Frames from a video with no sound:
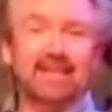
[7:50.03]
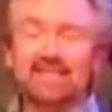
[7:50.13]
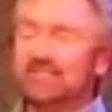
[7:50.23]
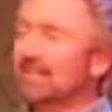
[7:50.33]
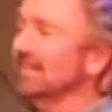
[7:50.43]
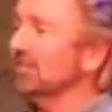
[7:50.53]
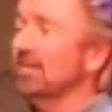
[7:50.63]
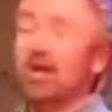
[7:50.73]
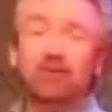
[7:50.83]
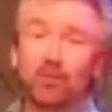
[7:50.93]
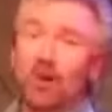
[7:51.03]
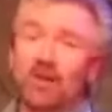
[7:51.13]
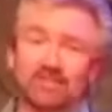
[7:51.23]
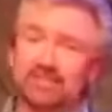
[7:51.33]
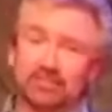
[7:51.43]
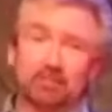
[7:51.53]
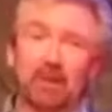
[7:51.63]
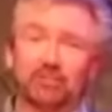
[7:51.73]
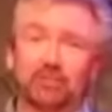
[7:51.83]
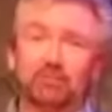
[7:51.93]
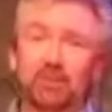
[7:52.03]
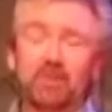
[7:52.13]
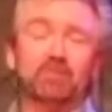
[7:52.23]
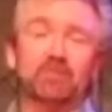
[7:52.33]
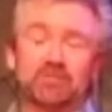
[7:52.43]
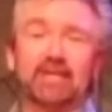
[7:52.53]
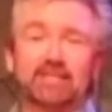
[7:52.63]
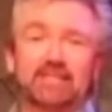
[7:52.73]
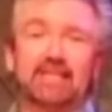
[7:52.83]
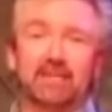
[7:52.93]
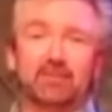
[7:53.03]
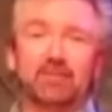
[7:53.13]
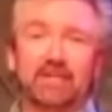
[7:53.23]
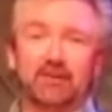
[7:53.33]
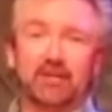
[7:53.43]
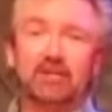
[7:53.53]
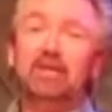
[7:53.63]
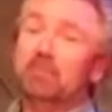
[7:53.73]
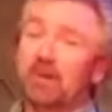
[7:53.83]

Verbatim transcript: It's, it's an overworked expression when people say it's the end of an era,